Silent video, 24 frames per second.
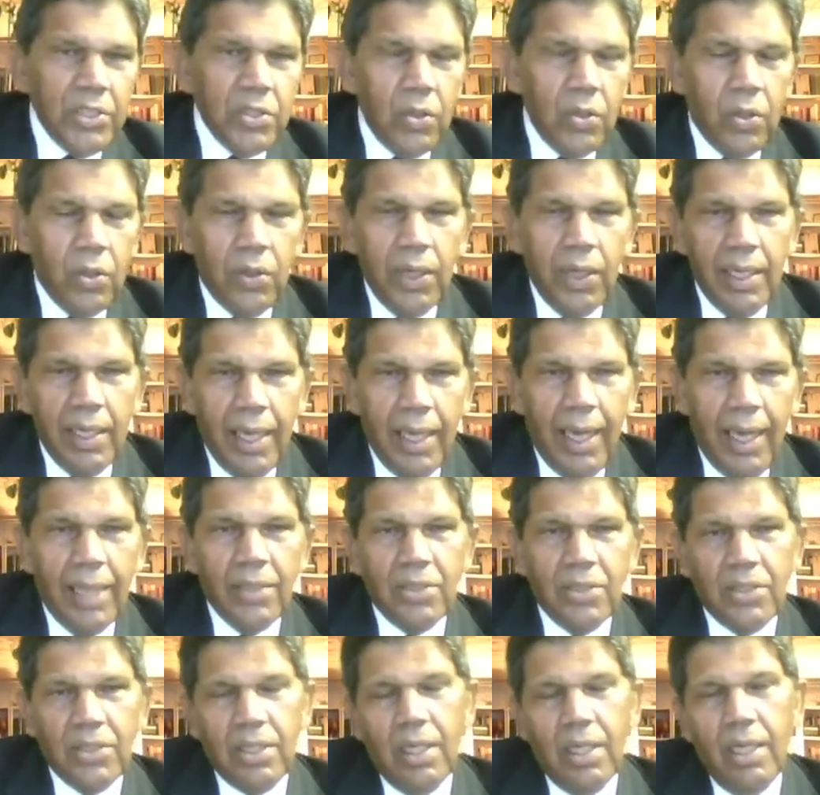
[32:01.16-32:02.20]
or
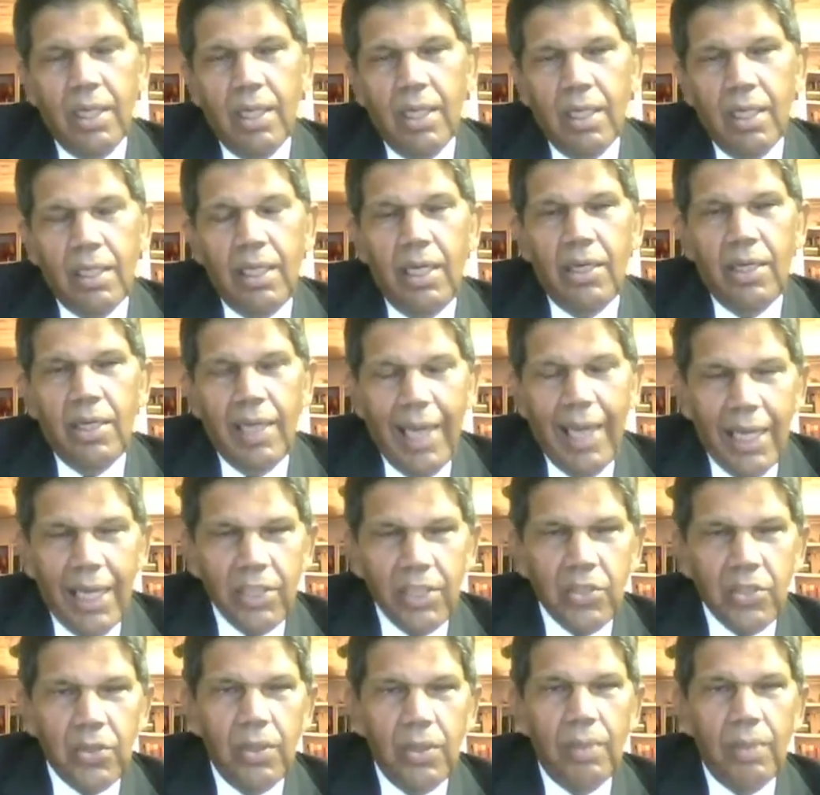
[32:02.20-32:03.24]
enhance their
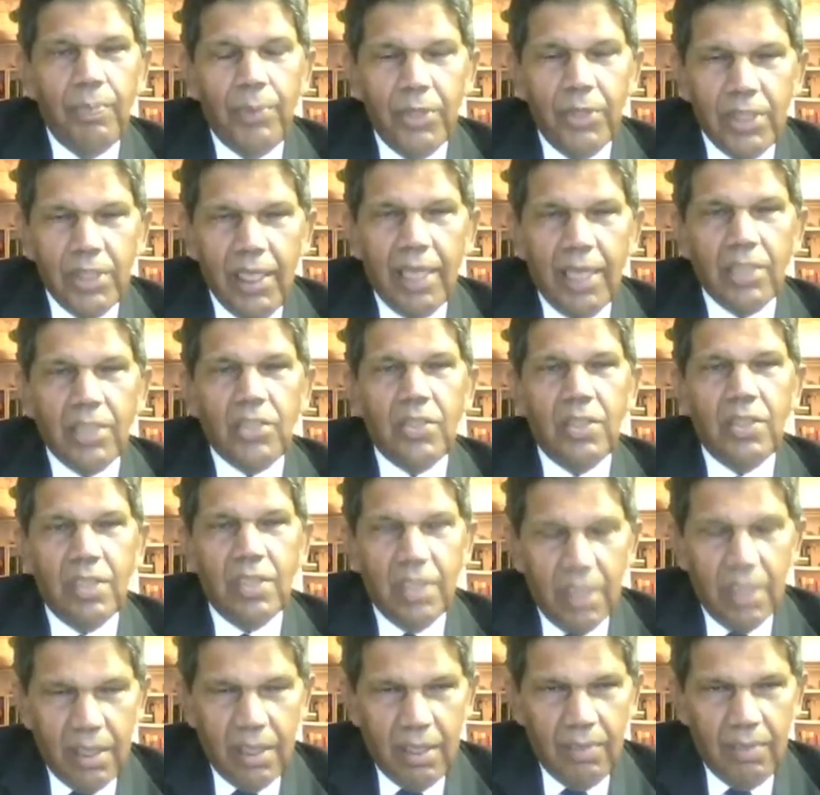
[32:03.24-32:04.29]
national protection
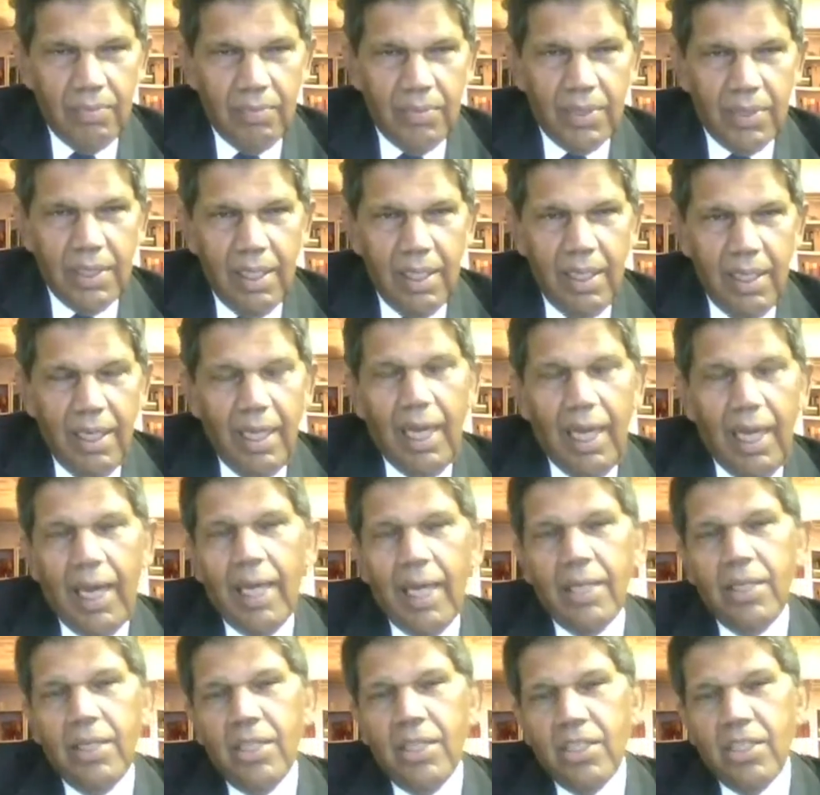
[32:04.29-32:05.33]
systems.
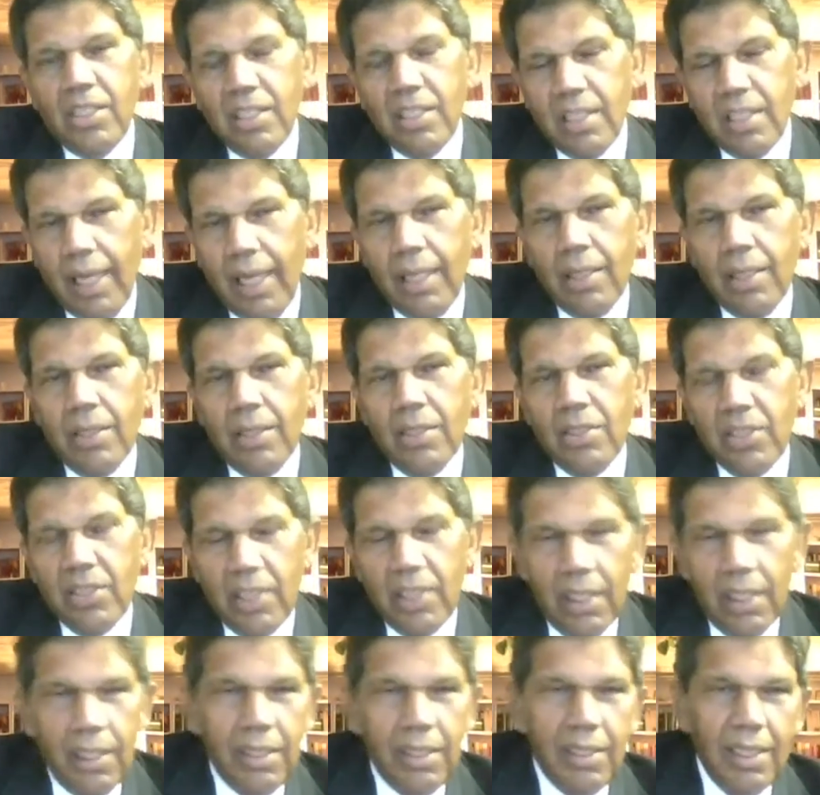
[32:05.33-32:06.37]
And the second
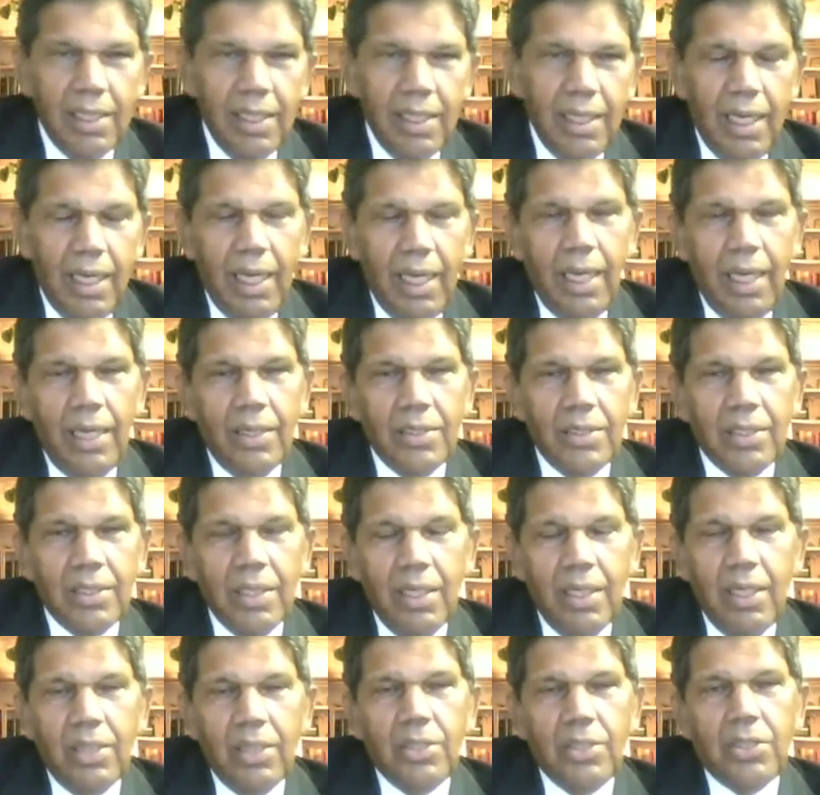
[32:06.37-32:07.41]
seed is
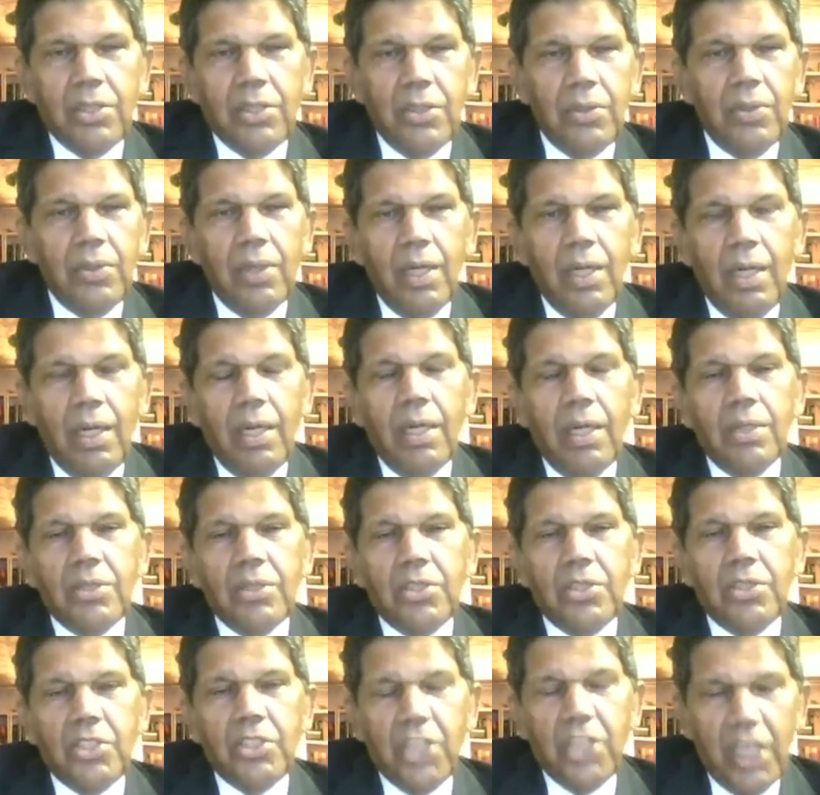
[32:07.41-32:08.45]
to
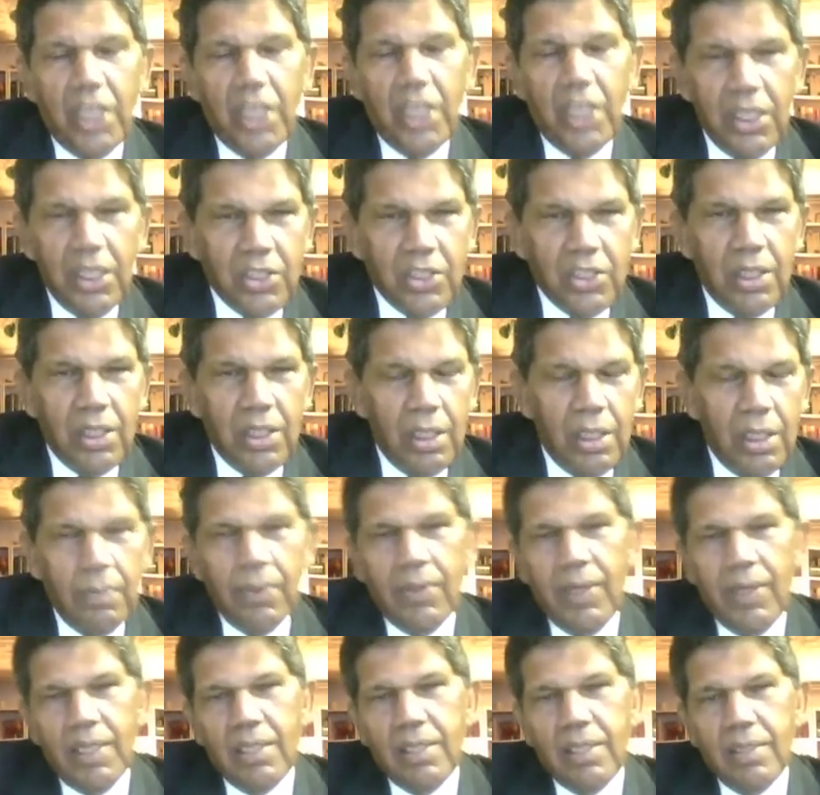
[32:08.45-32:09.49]
teach human
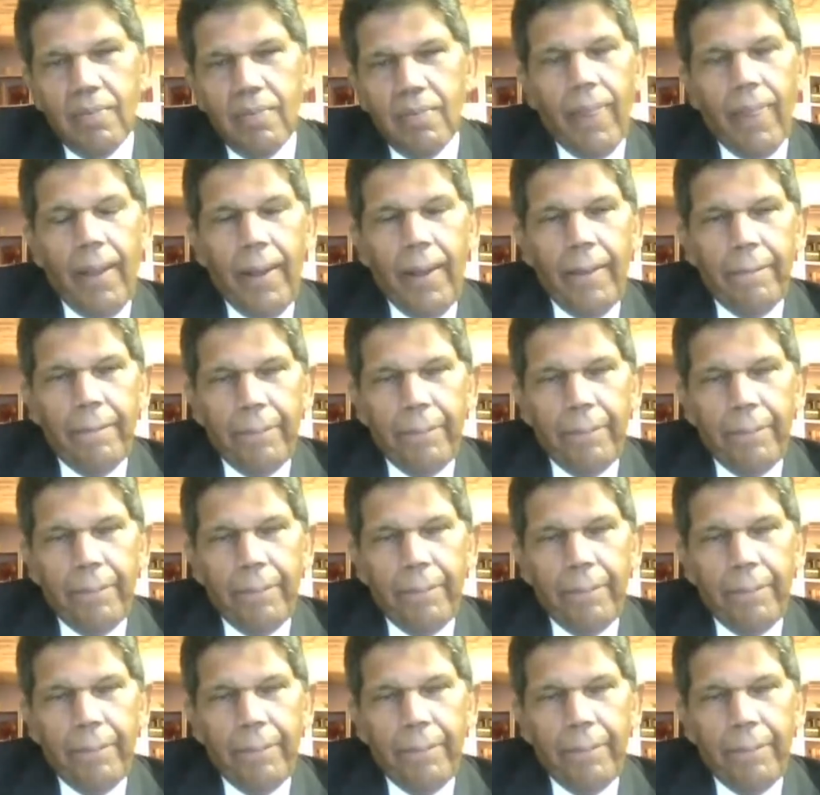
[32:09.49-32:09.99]
rights in